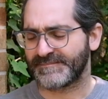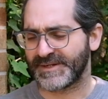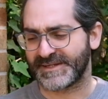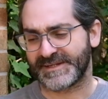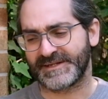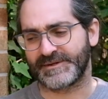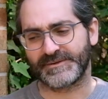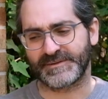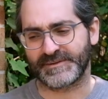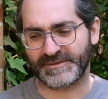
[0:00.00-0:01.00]
But
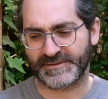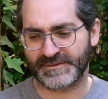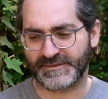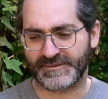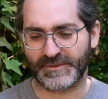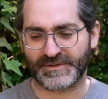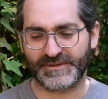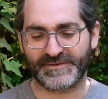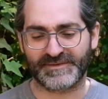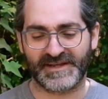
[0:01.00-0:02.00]
one
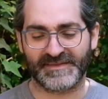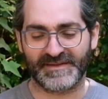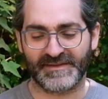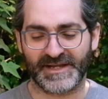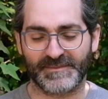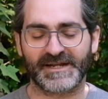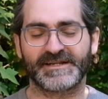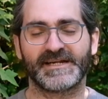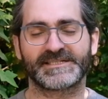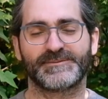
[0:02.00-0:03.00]
could say that like my
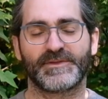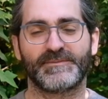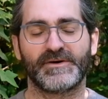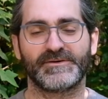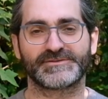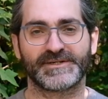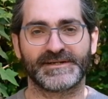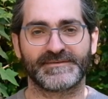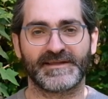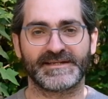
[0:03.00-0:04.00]
connection with poetry
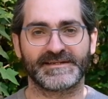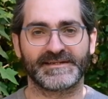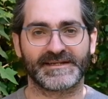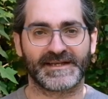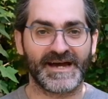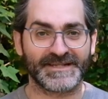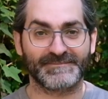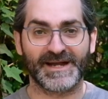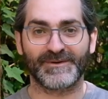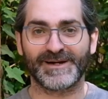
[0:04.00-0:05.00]
is that it got in
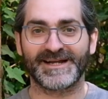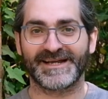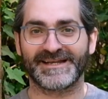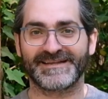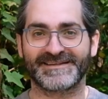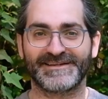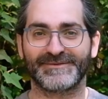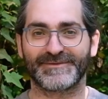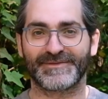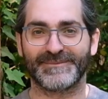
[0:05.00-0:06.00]
my way,
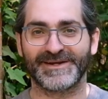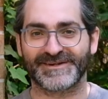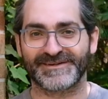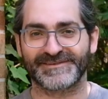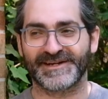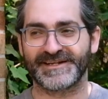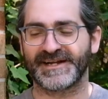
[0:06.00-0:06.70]
for the better, right?